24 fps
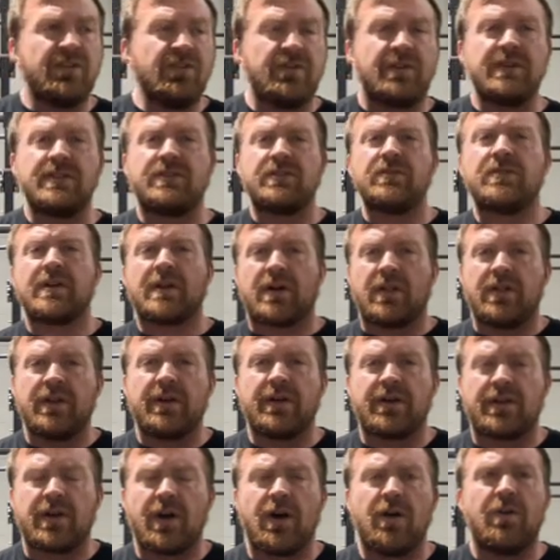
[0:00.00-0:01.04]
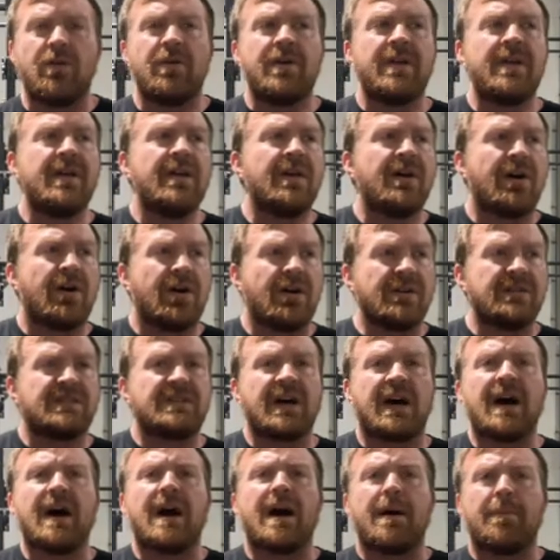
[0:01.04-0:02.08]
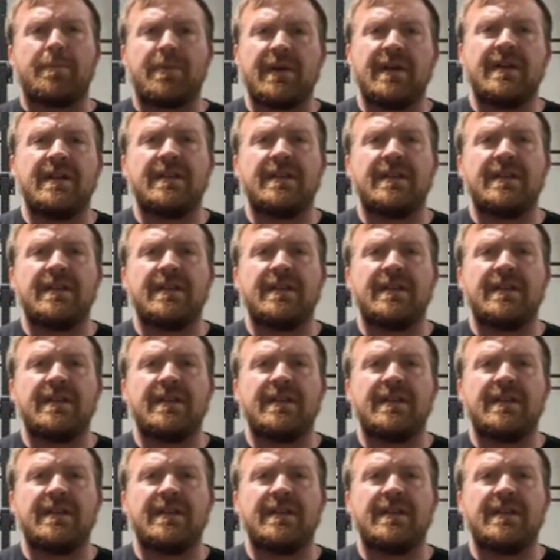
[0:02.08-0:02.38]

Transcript: You could do the clear coat on top